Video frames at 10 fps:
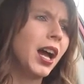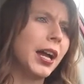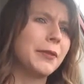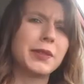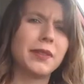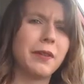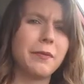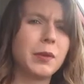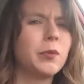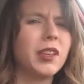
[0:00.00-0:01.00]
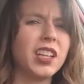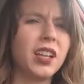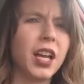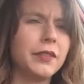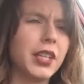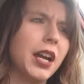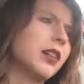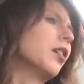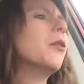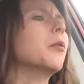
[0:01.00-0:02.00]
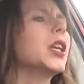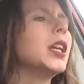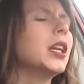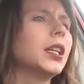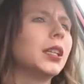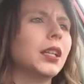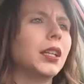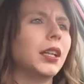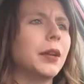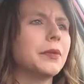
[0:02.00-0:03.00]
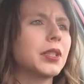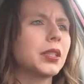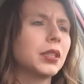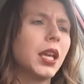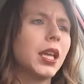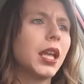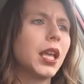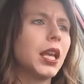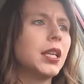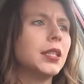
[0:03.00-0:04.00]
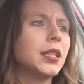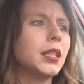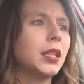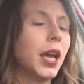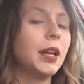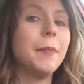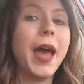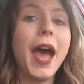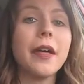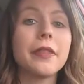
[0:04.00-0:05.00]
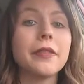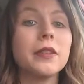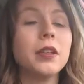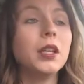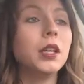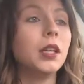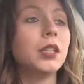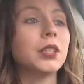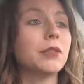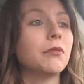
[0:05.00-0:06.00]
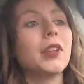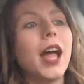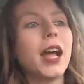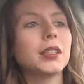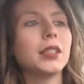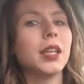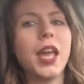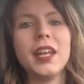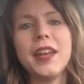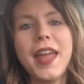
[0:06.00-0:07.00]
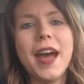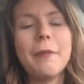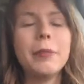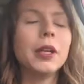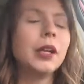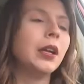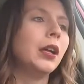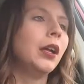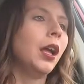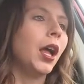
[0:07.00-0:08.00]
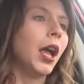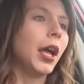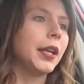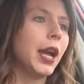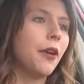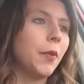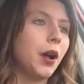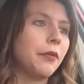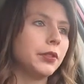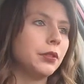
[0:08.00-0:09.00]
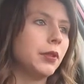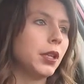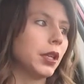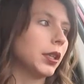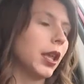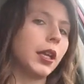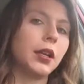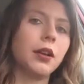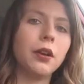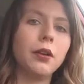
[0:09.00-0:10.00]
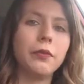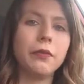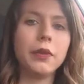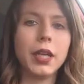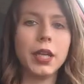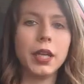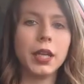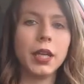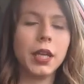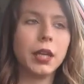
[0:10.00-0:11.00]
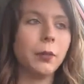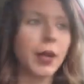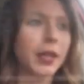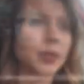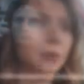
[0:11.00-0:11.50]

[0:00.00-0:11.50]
I was, I've been feeling kind of tired all week, and I'm just taking it easy. Had a bath, just relaxing, had a nap, and now I'm off to work. That hopefully it wakes